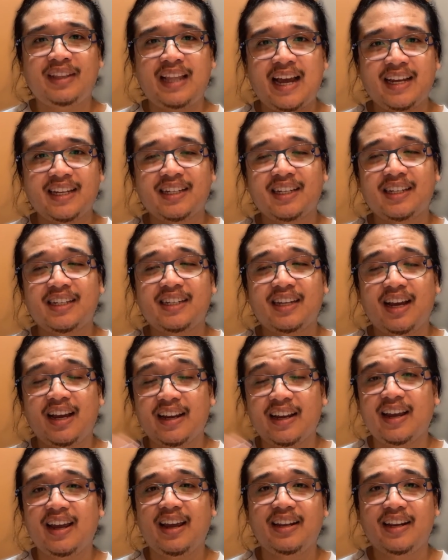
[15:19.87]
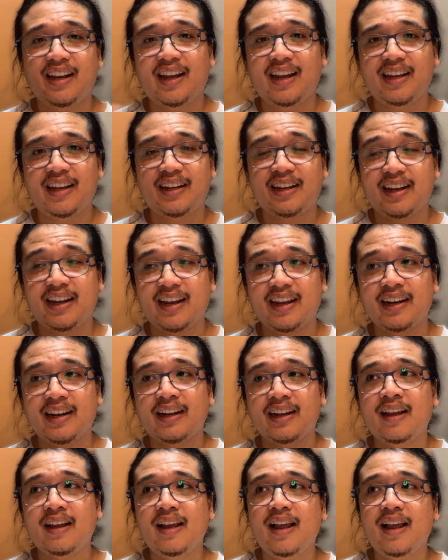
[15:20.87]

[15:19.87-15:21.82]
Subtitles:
tasks again and again.